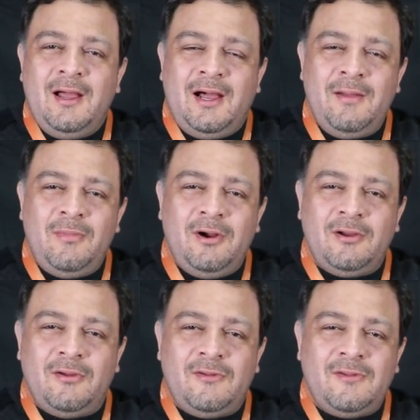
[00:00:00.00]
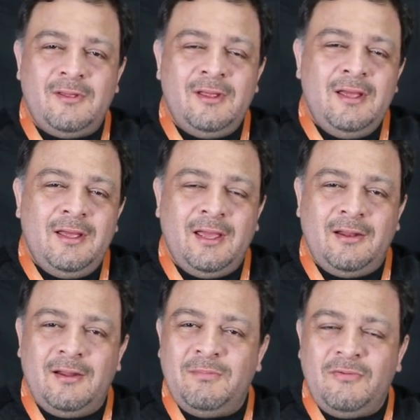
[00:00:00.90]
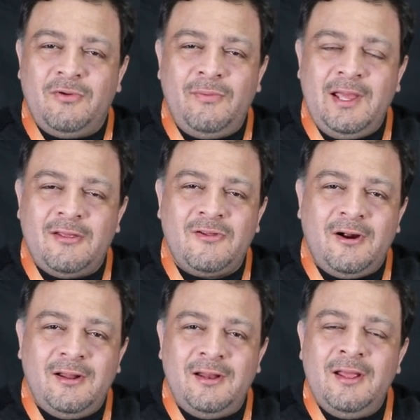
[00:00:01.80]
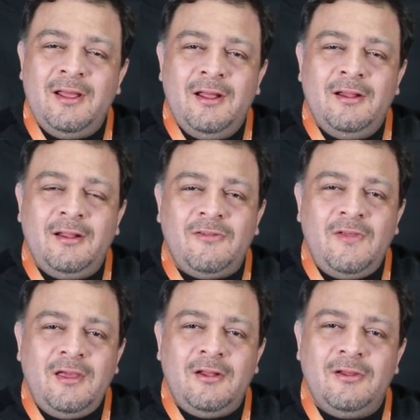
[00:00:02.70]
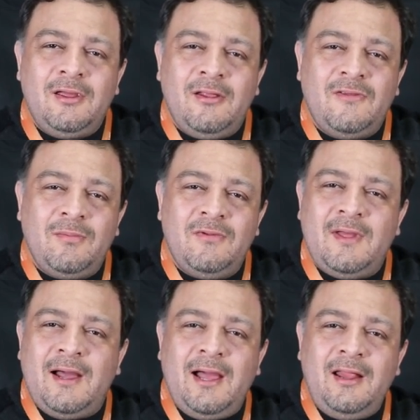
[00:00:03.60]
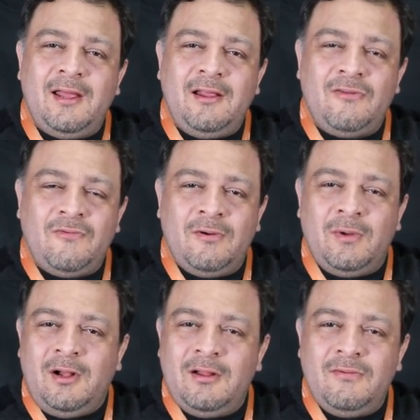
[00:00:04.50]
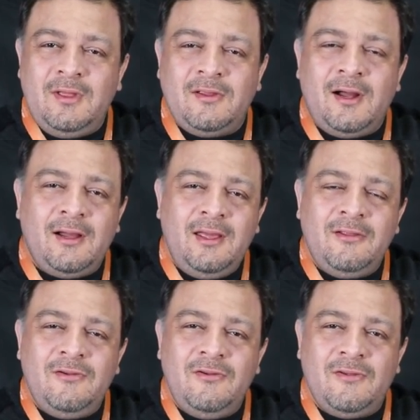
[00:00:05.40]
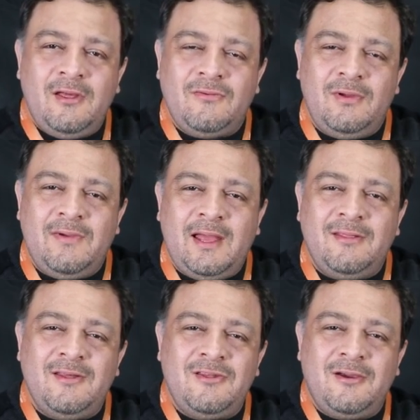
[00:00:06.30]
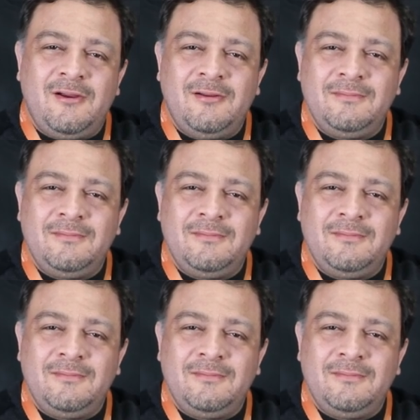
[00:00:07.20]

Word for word: I'm Markos, and before we get started, let's take a look at some of the highlights from all of the Talking Tuesdays we've had this year.